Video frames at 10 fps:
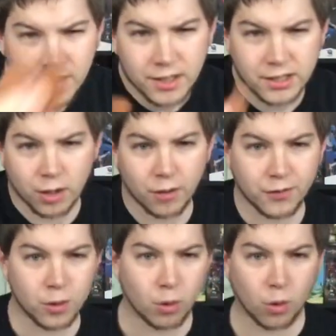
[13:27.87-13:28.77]
So if
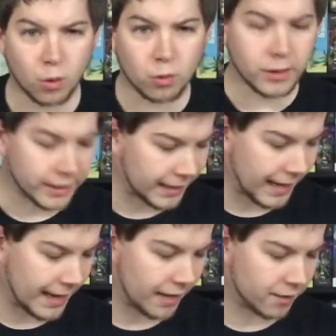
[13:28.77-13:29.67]
you only
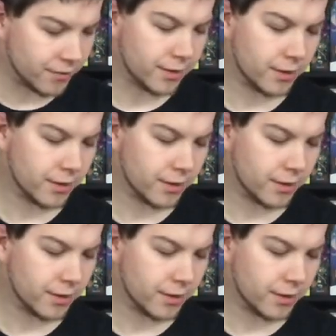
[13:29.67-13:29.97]
have